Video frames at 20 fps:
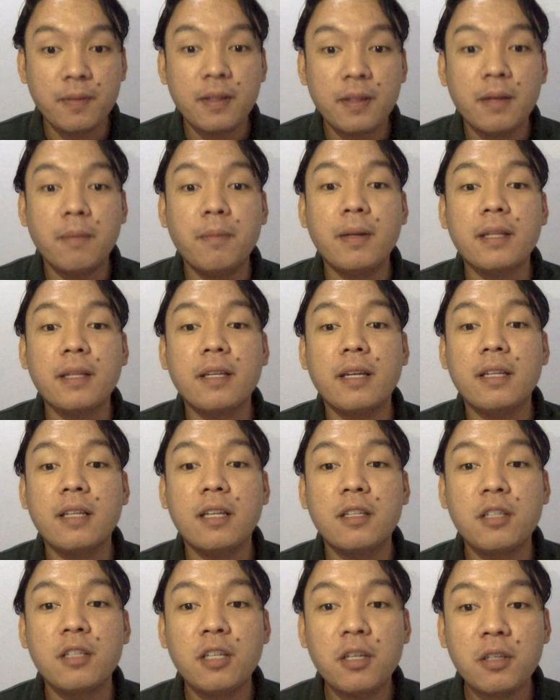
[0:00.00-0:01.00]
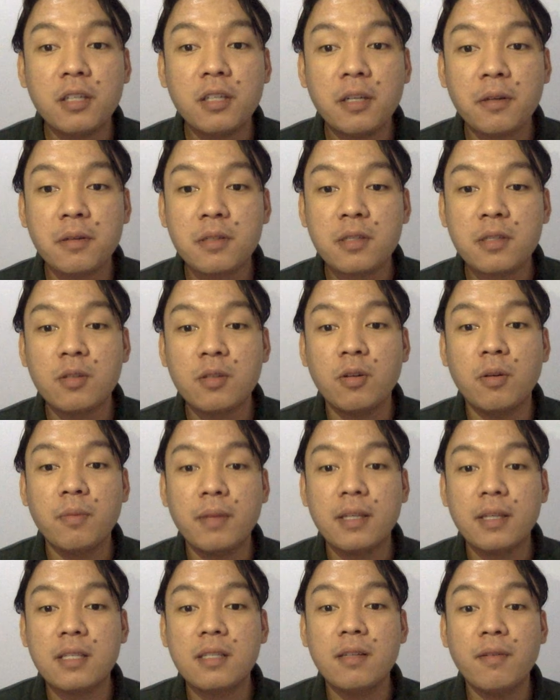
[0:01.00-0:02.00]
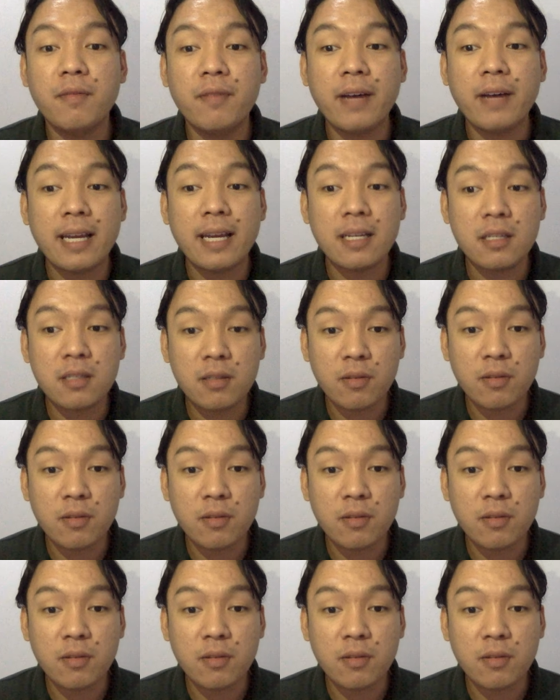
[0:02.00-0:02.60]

But in the deuterostome, it's the vice